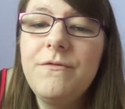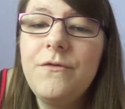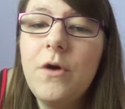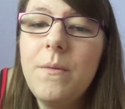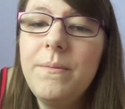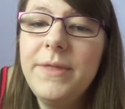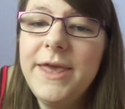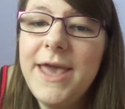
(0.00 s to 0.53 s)

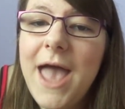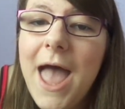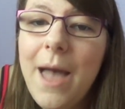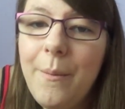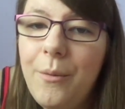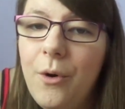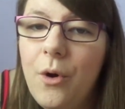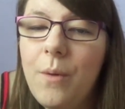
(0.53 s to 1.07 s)
from the
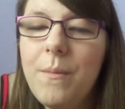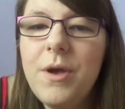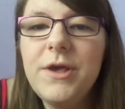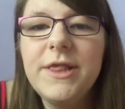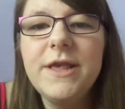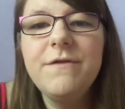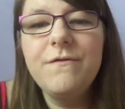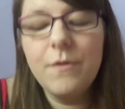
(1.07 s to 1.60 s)
airport,
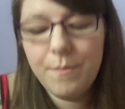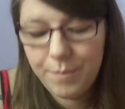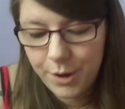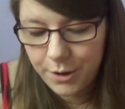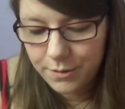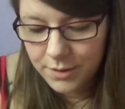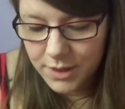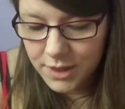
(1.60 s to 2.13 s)
mostly from
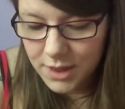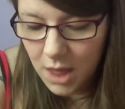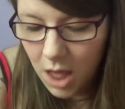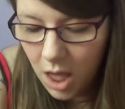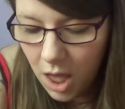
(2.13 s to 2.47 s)
Boots.